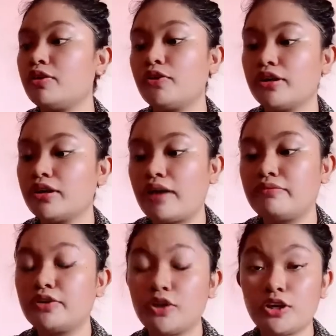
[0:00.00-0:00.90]
or
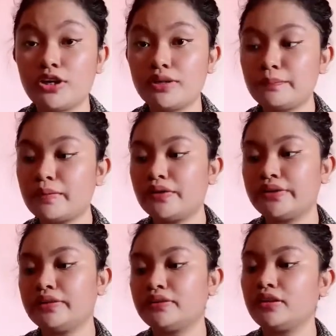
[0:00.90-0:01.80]
have heard about
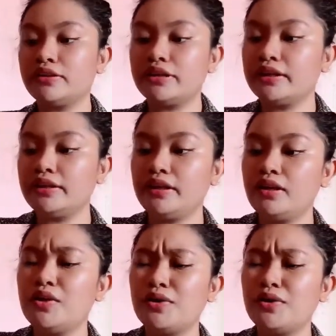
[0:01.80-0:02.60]
it already,